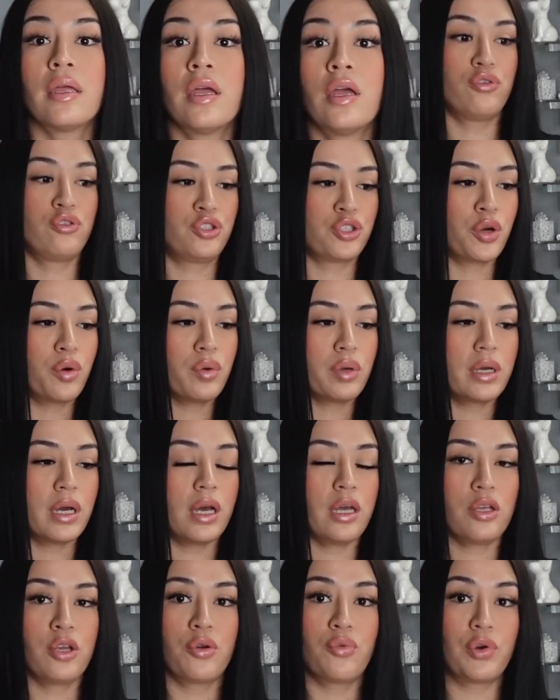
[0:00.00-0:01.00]
So don't
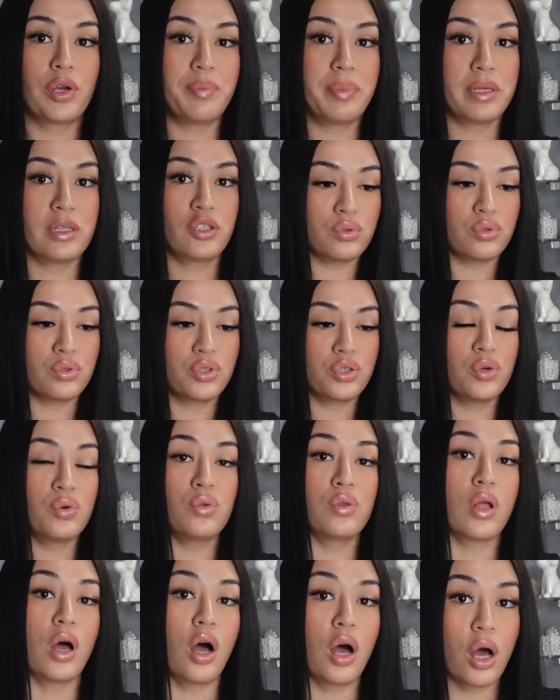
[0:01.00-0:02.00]
cut your ribbon too
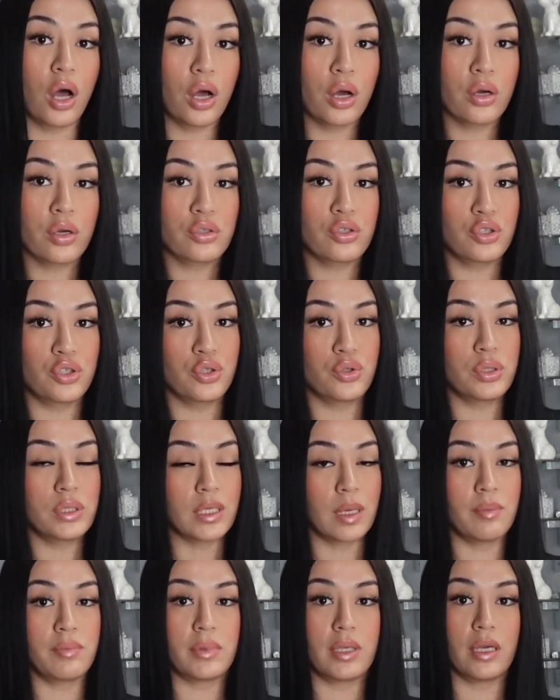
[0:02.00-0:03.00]
long, too
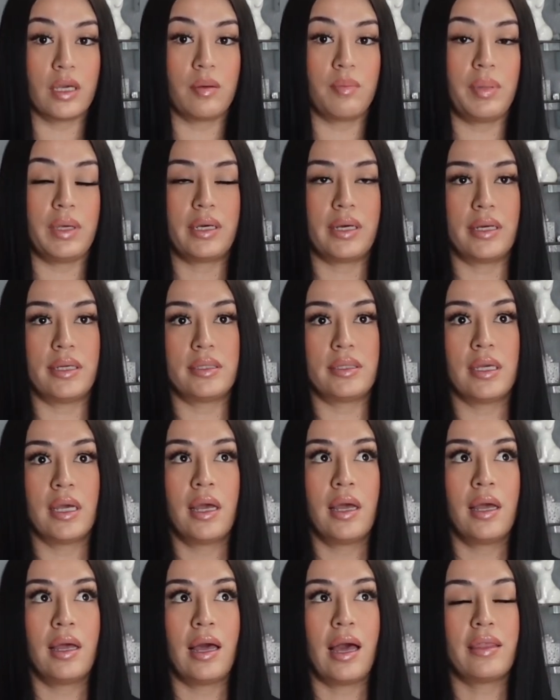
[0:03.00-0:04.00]
something, because
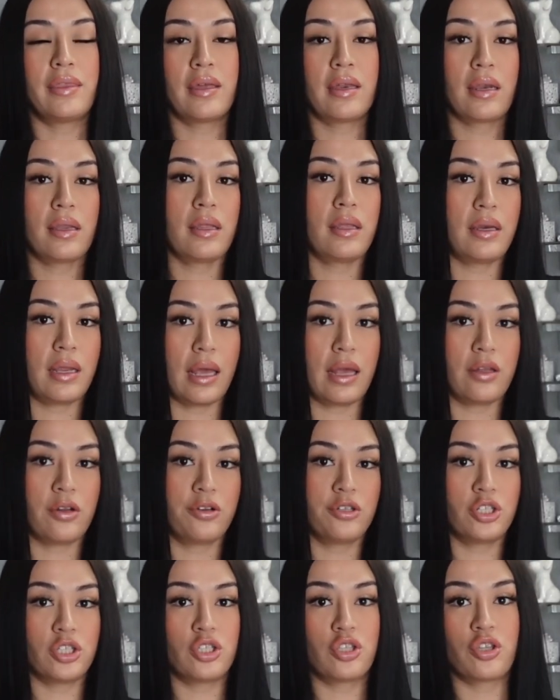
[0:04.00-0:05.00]
at the end of the day, you're
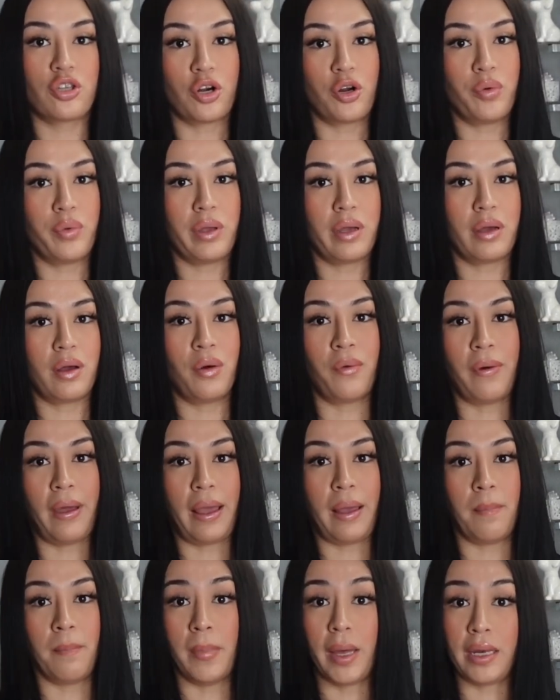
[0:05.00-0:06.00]
just throwing
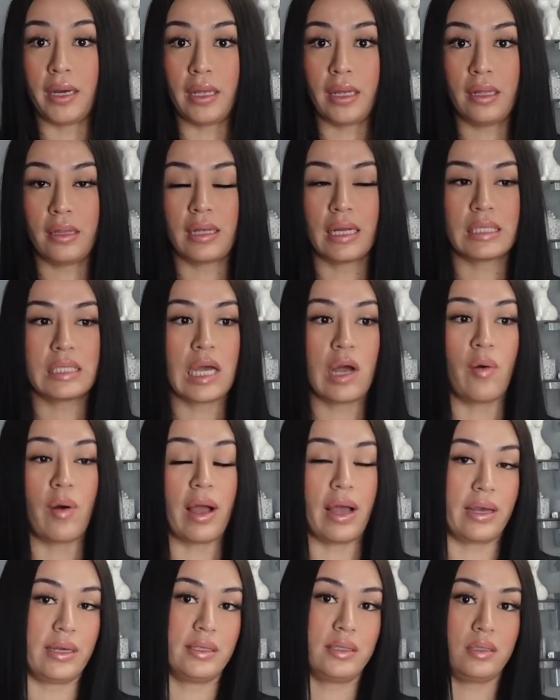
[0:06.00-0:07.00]
away money. That's how
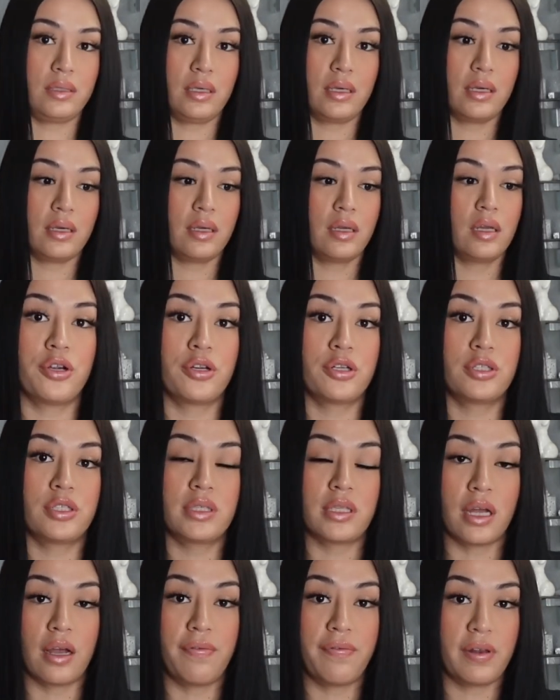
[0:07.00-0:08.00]
I see it. Your
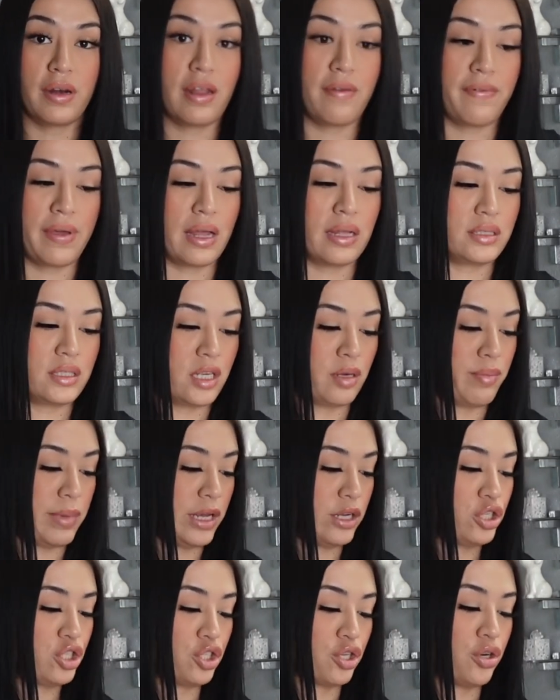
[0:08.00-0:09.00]
stuff in advance and
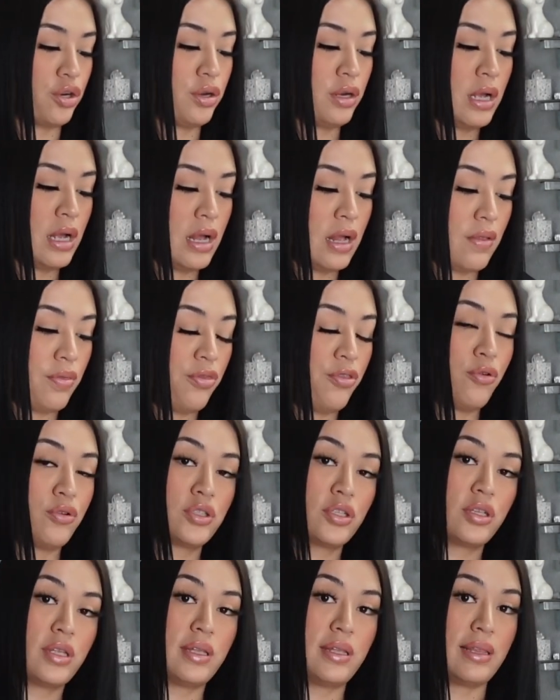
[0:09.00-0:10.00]
make sure those
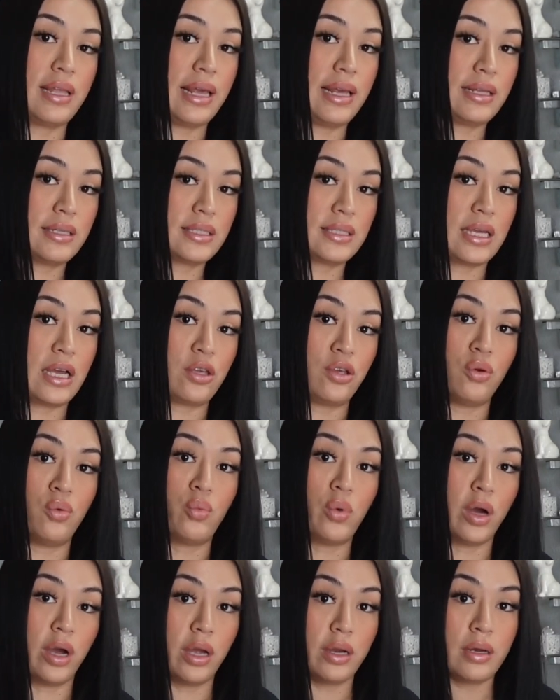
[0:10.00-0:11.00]
are the lengths that you
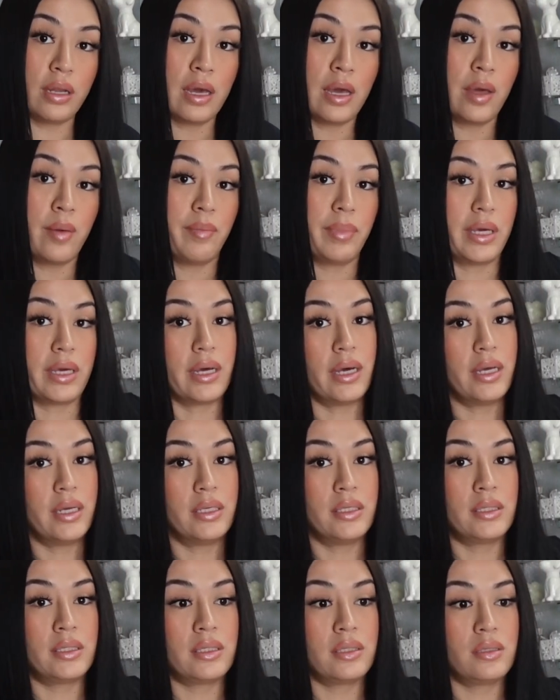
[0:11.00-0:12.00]
want,
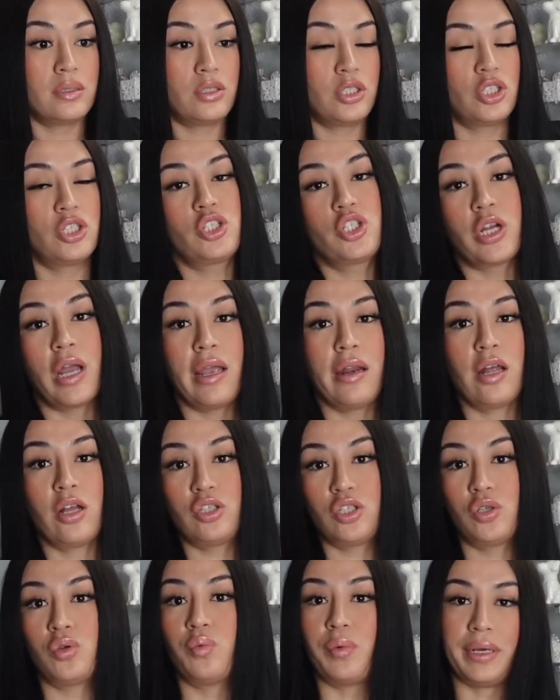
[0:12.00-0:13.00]
because just try
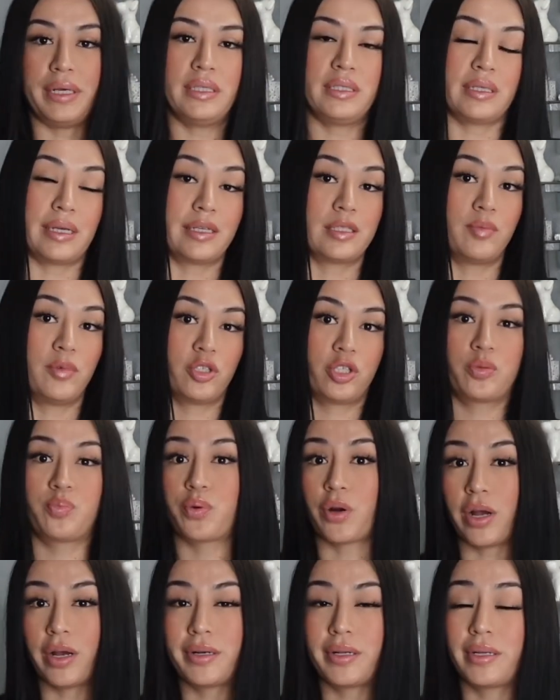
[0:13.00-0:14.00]
not to waste as much
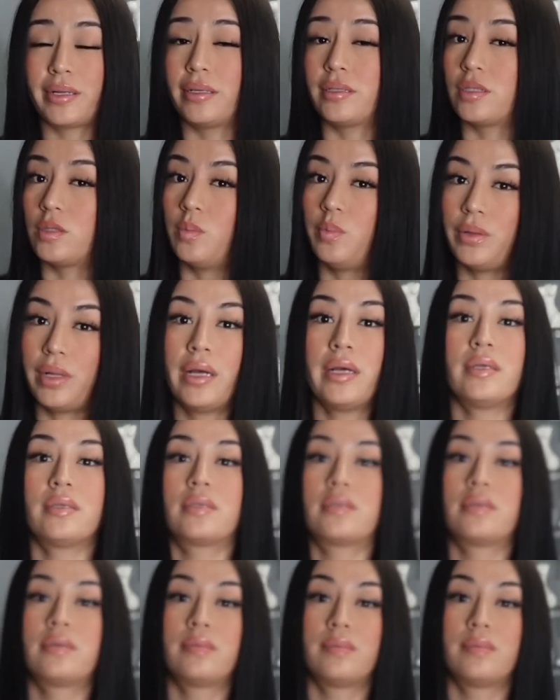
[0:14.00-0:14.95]
product and supplies.